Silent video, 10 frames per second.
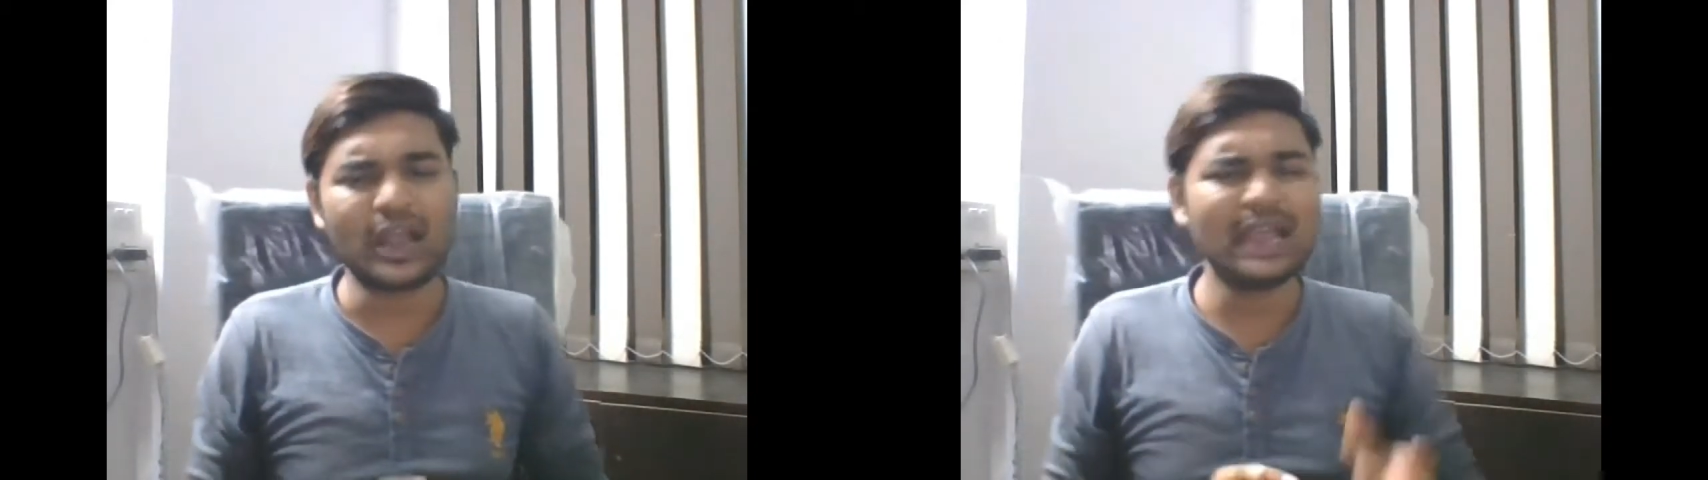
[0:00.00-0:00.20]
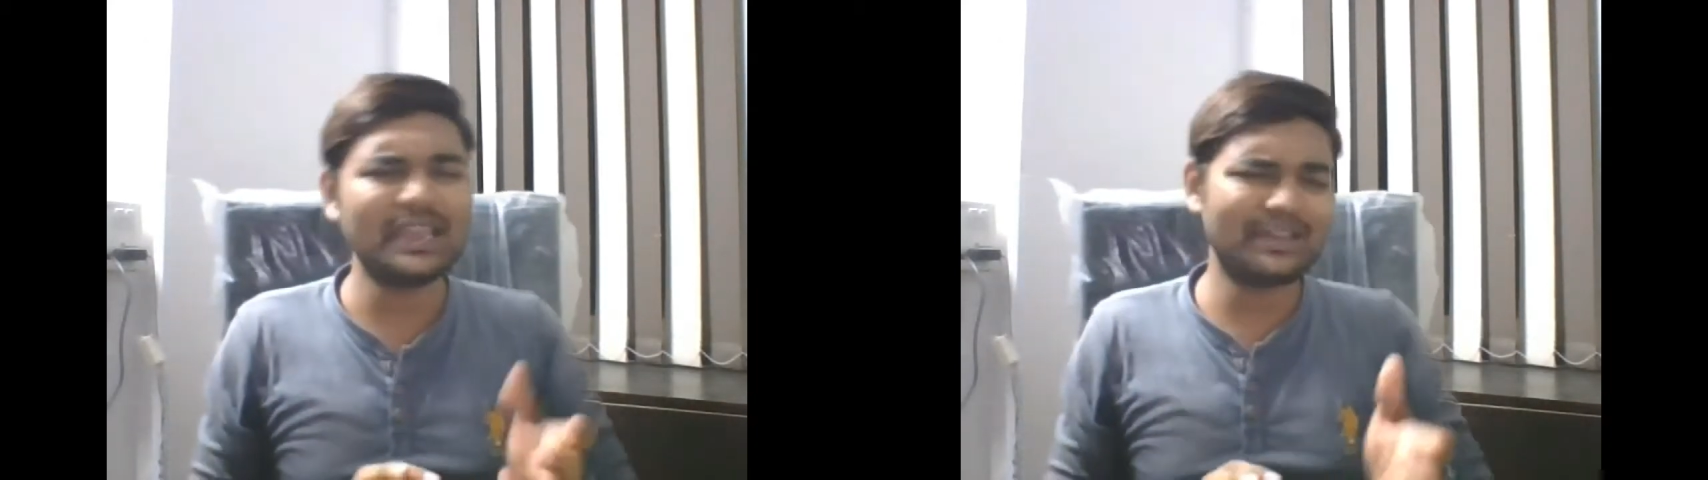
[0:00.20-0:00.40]

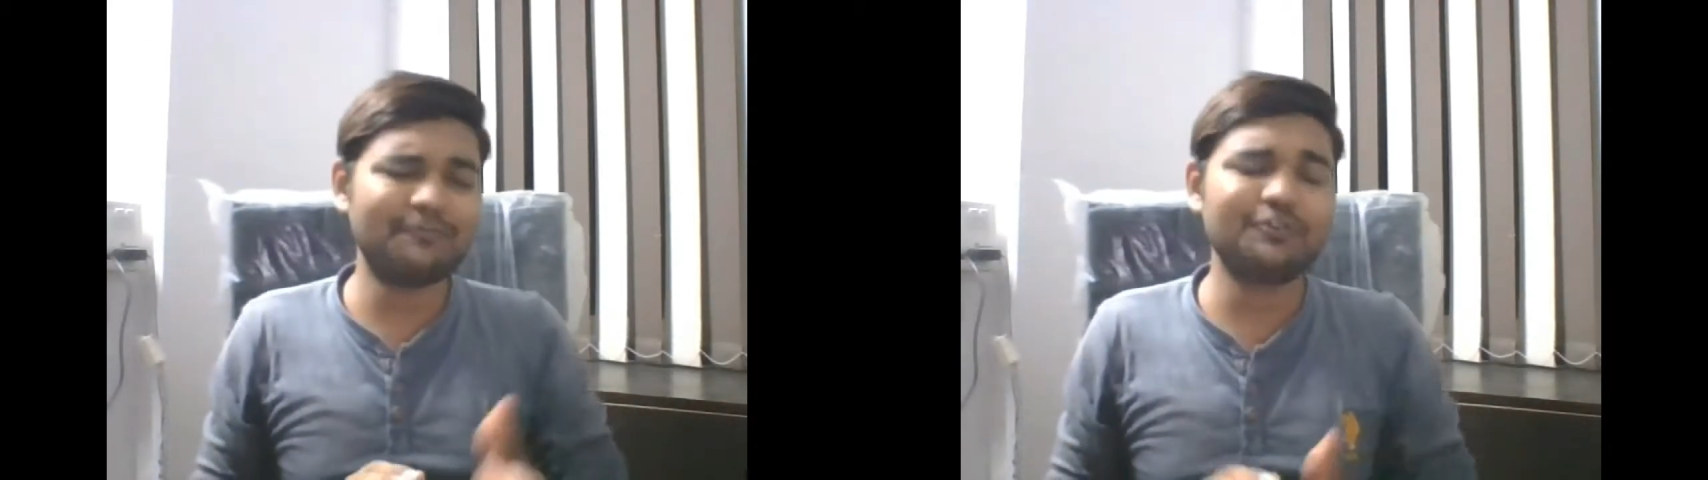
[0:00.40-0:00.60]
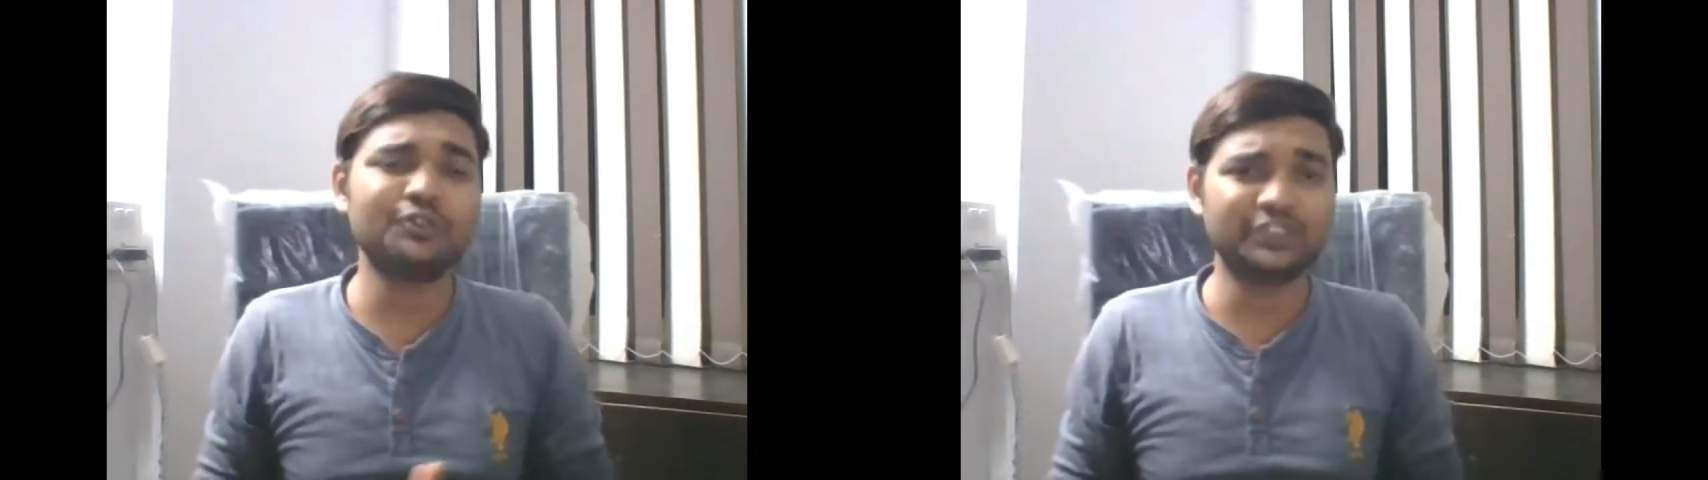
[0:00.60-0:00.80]
I
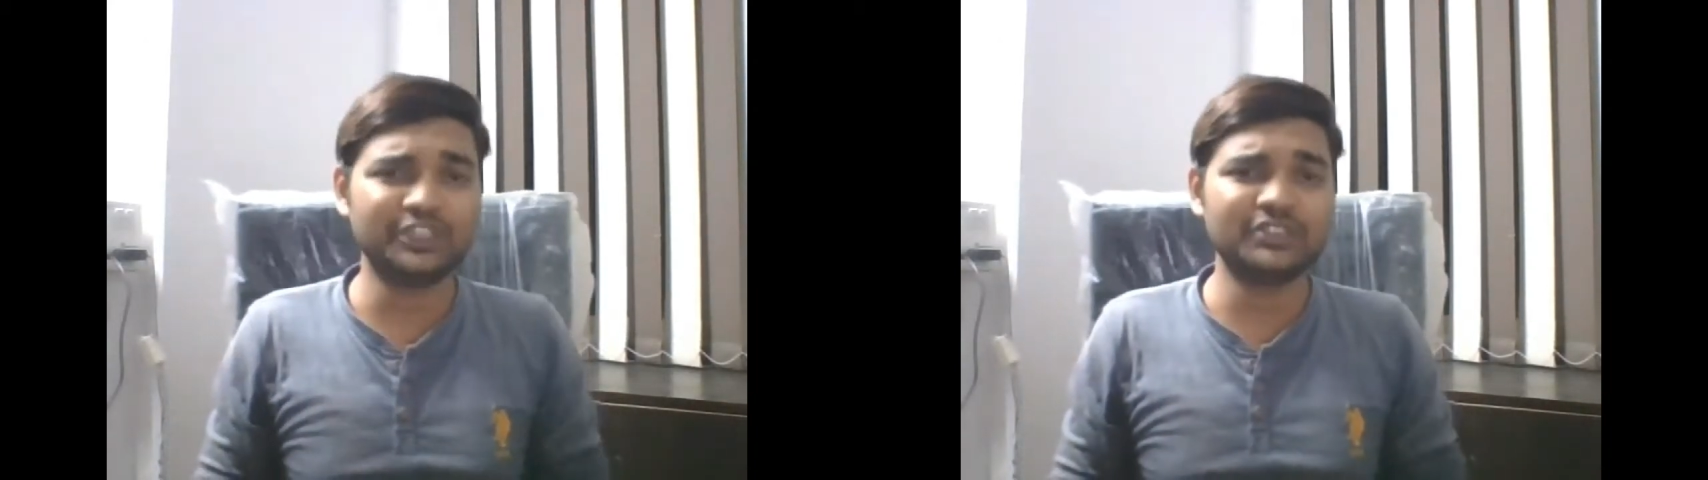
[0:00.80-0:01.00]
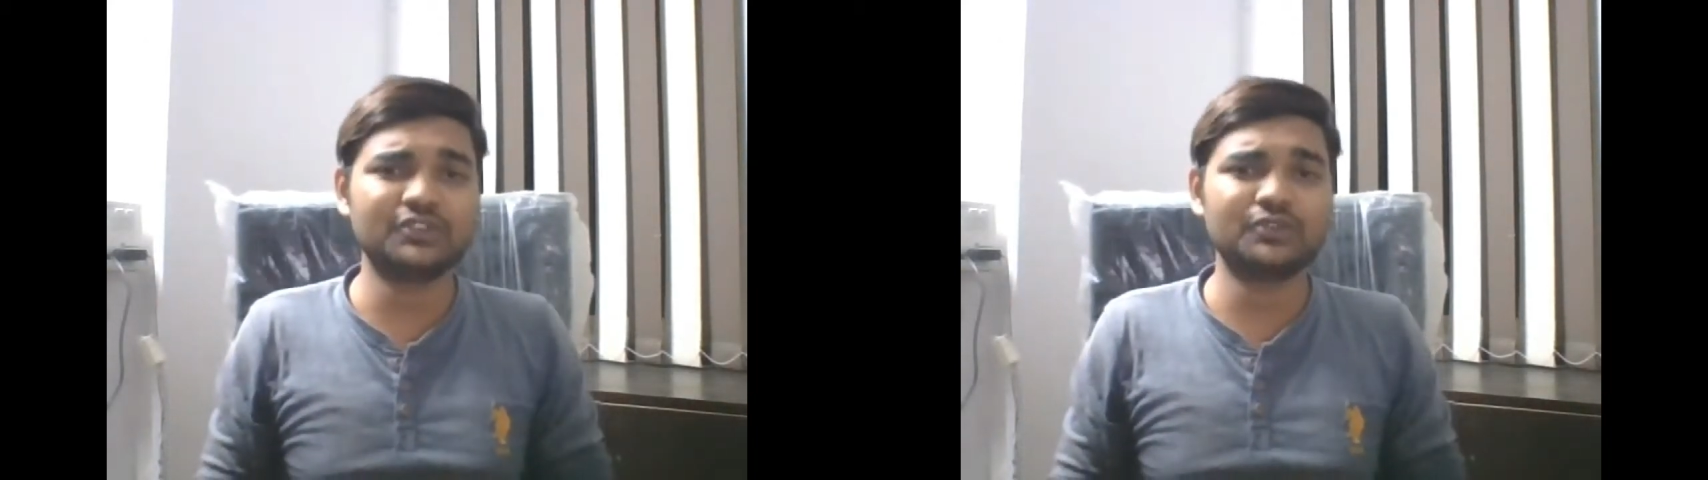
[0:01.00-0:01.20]
have few
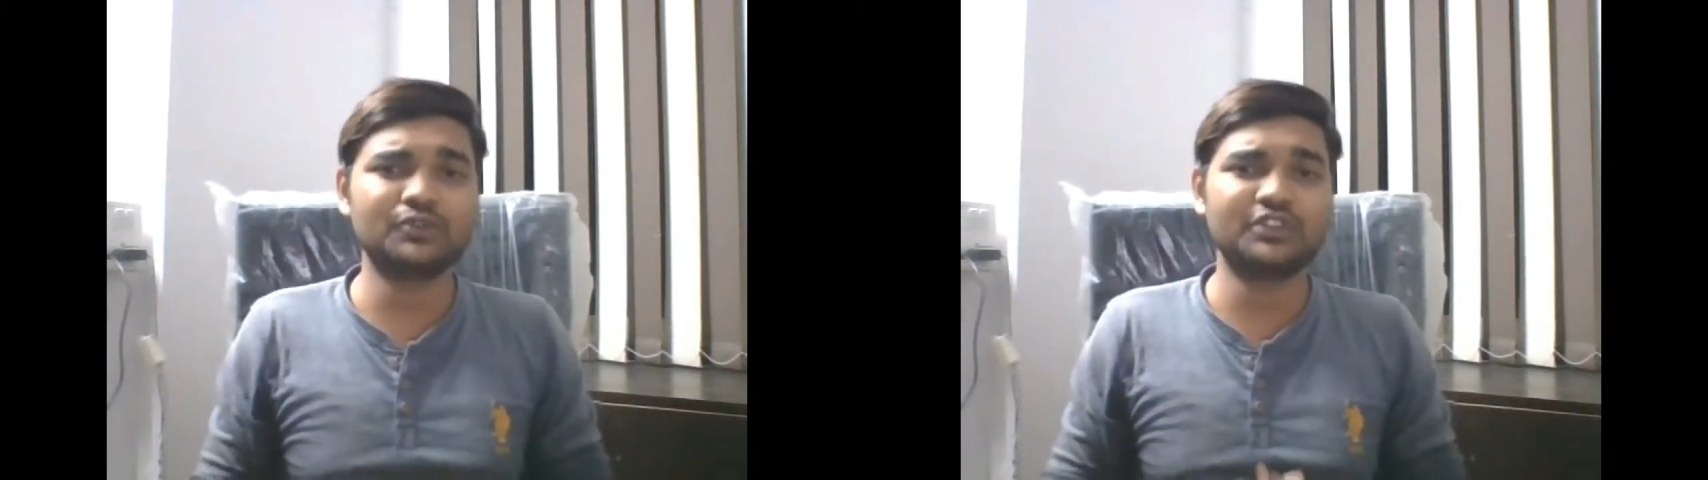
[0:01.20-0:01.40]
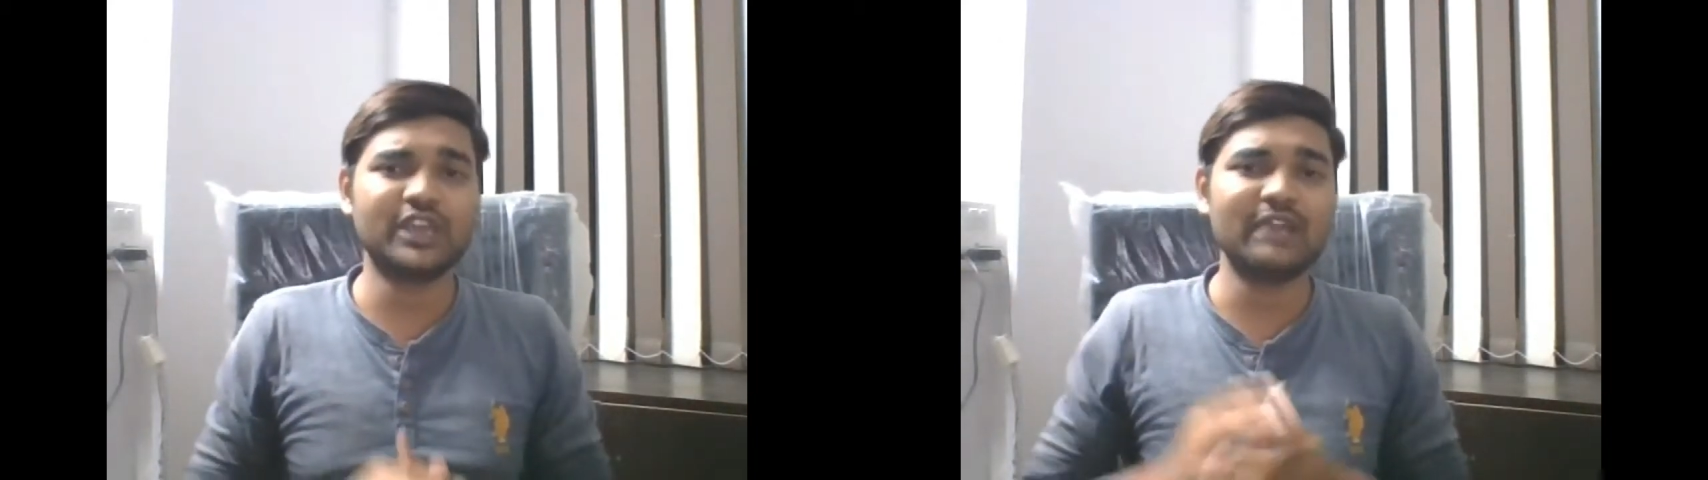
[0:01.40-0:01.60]
things to
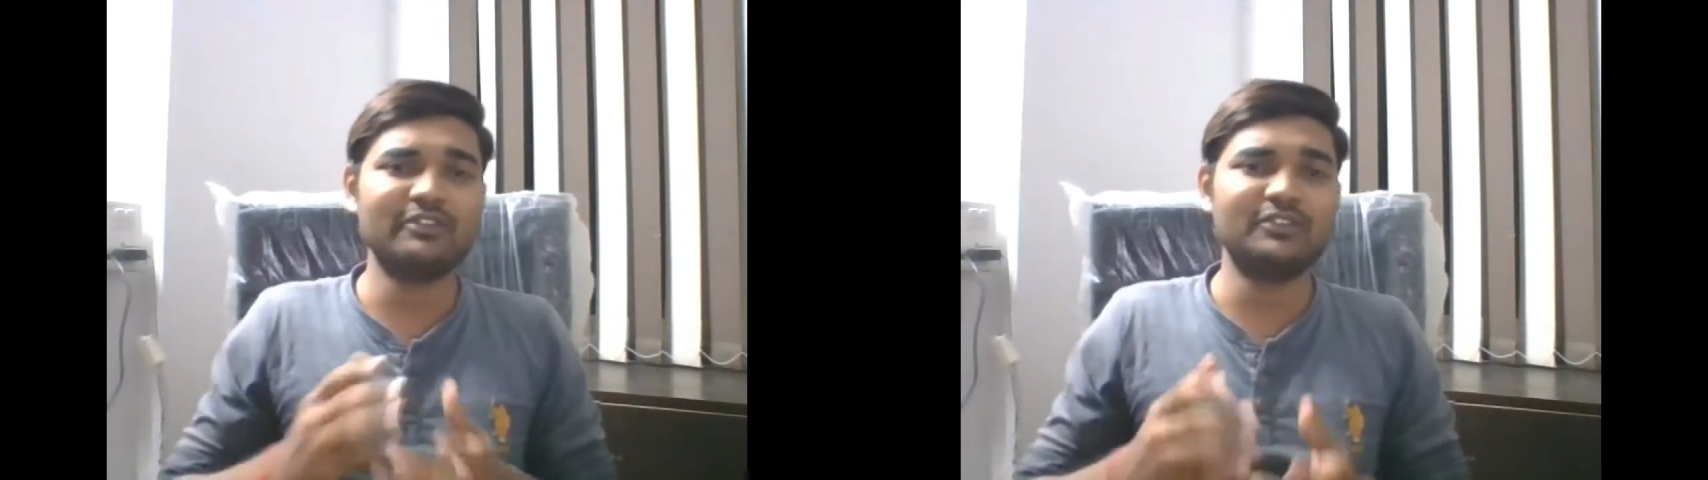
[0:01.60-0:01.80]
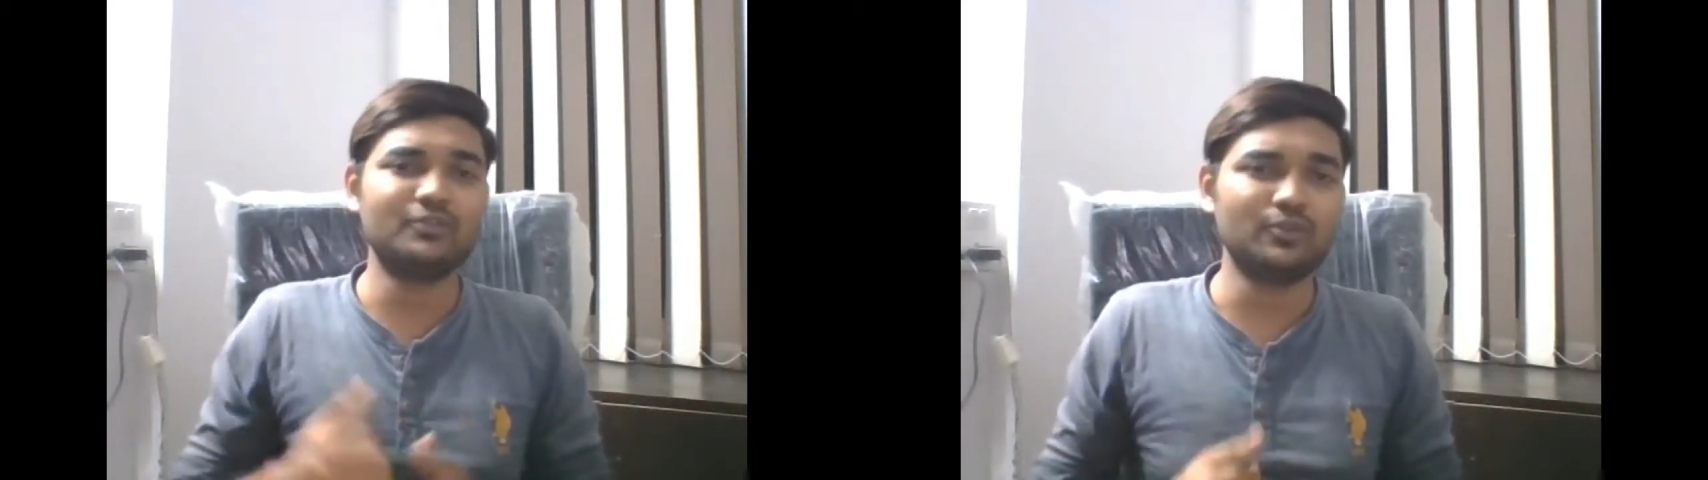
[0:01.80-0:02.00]
share
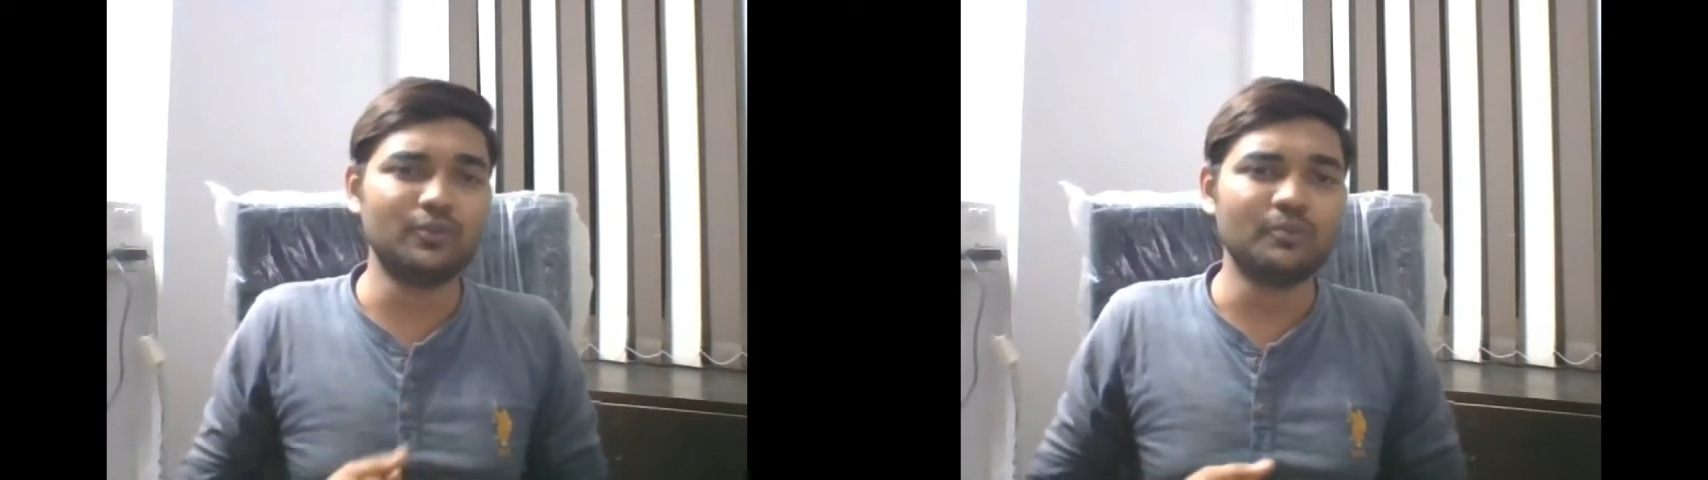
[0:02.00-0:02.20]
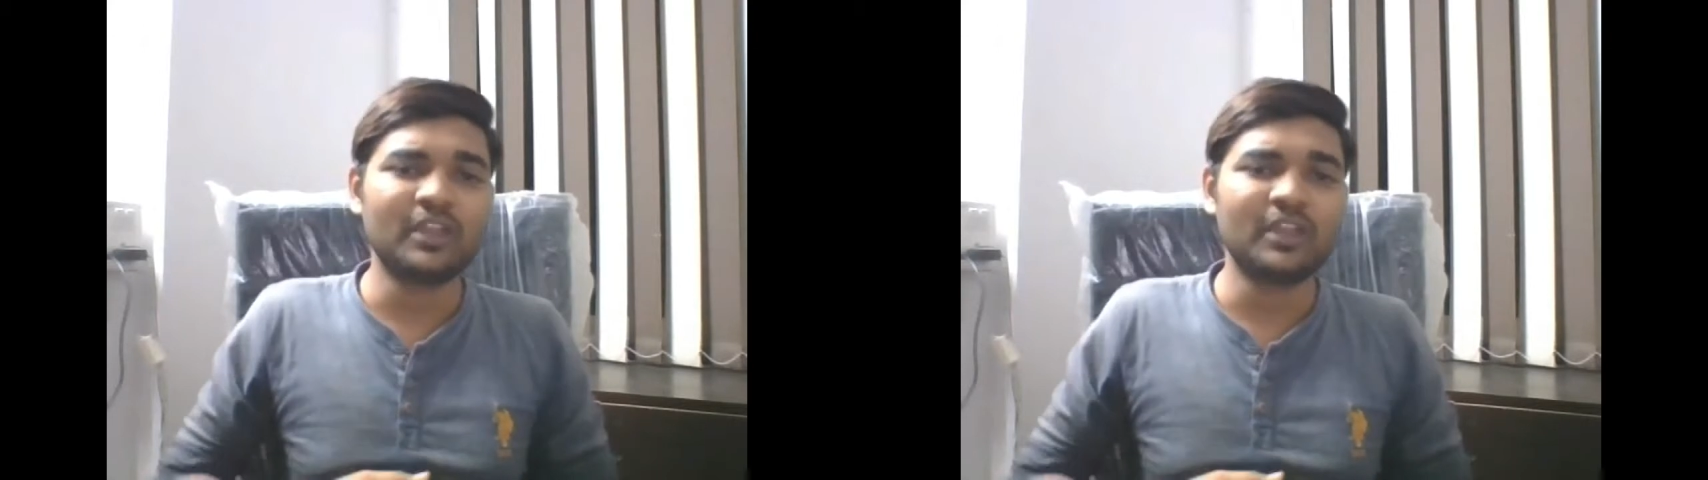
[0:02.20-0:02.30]
with you.